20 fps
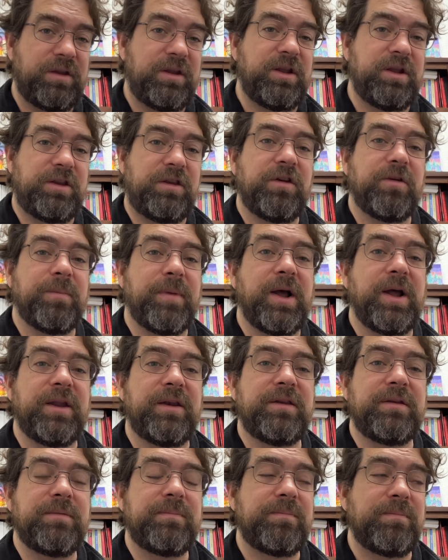in your
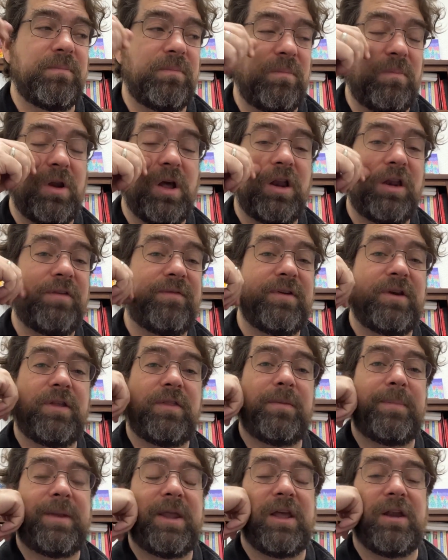mind, not even at
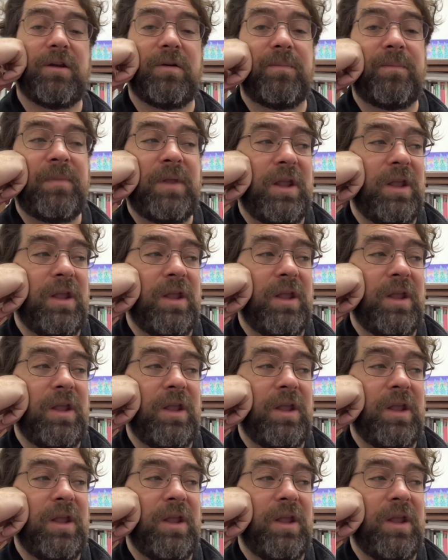the piano.